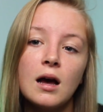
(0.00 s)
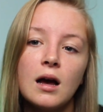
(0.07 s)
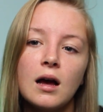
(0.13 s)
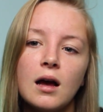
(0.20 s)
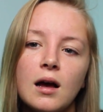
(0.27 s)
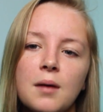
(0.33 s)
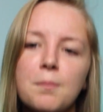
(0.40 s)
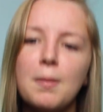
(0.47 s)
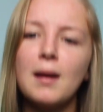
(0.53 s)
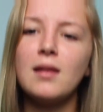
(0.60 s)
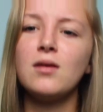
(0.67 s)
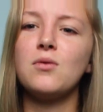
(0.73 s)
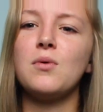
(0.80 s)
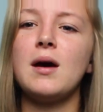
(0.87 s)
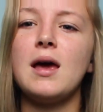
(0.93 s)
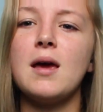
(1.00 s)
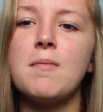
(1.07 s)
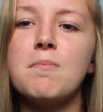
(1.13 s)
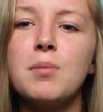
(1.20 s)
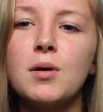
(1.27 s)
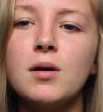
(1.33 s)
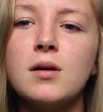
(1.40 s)
By the
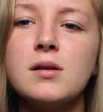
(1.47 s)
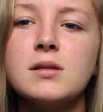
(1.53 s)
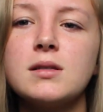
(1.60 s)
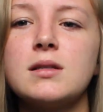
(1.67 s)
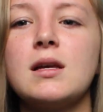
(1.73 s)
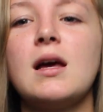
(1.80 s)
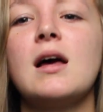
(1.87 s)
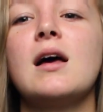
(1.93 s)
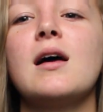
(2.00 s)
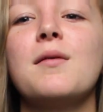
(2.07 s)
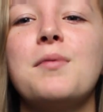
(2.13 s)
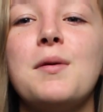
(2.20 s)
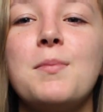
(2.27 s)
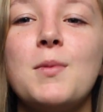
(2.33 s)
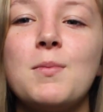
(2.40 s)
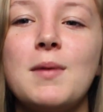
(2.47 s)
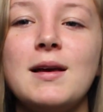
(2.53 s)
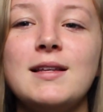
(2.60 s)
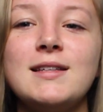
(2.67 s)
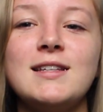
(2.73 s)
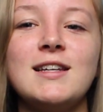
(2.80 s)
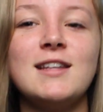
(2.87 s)
way, Bulls, people
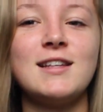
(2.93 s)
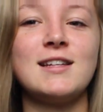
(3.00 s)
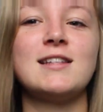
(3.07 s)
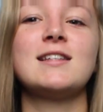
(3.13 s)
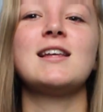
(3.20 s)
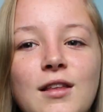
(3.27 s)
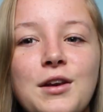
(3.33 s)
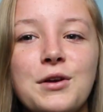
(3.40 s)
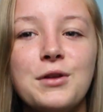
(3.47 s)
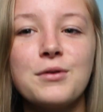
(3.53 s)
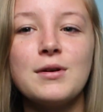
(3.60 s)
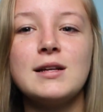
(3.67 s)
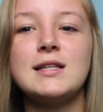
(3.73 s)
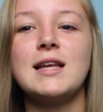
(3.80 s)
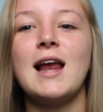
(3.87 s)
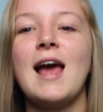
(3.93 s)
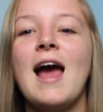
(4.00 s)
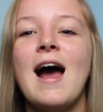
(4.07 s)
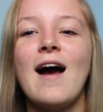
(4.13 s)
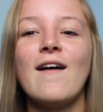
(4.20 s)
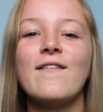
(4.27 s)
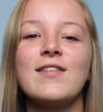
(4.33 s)
might see this. The only reason I
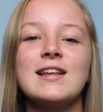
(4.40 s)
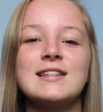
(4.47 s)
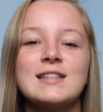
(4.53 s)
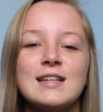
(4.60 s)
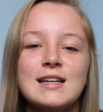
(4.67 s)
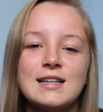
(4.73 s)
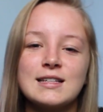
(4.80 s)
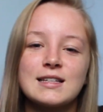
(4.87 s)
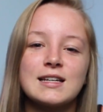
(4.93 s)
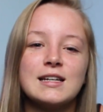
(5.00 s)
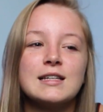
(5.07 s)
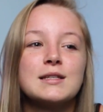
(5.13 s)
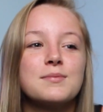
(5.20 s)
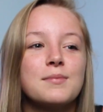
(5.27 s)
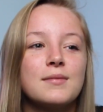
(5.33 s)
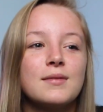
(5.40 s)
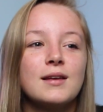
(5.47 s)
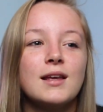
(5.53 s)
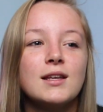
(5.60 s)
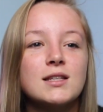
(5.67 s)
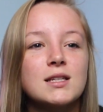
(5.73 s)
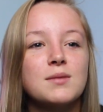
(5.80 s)
have this is because
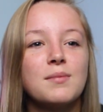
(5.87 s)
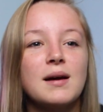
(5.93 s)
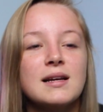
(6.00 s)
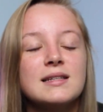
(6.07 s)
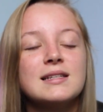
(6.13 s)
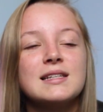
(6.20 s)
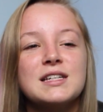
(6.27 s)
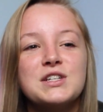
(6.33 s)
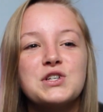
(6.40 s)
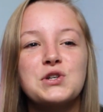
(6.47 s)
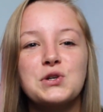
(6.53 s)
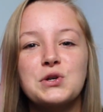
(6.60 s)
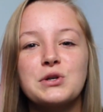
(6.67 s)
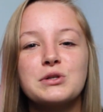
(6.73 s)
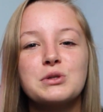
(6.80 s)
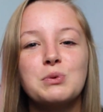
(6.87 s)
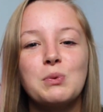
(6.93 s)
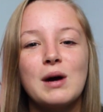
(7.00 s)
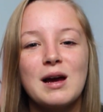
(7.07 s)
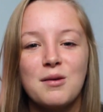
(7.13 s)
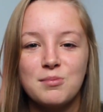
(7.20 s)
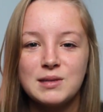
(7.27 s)
it's my sister's
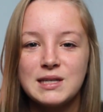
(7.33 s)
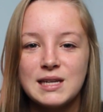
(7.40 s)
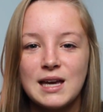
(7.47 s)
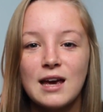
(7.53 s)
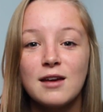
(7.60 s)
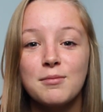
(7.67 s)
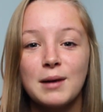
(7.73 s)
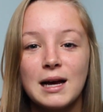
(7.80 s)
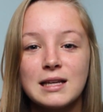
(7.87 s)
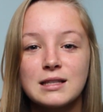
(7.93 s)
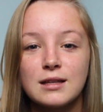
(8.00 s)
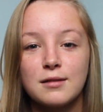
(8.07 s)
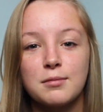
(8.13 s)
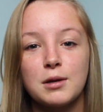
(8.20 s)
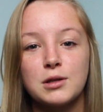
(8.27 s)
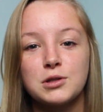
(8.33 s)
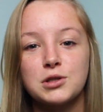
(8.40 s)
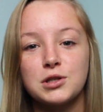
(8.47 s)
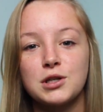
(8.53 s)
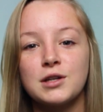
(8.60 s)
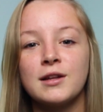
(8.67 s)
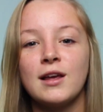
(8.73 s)
YMCA basketball
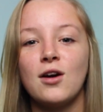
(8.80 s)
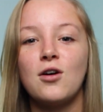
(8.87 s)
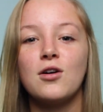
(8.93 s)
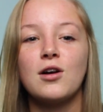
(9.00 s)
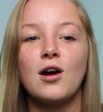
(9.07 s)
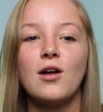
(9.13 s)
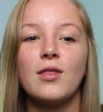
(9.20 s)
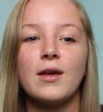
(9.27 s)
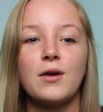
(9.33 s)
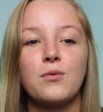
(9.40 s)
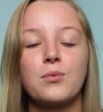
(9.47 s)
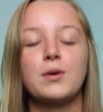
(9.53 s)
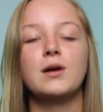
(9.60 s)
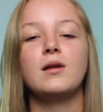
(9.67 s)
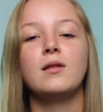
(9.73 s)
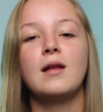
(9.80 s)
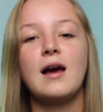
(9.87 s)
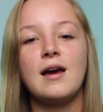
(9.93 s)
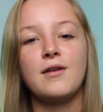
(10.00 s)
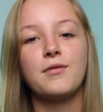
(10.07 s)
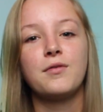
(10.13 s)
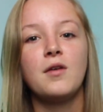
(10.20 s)
shirt. They all got like real
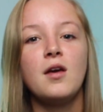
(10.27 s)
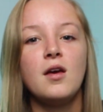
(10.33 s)
life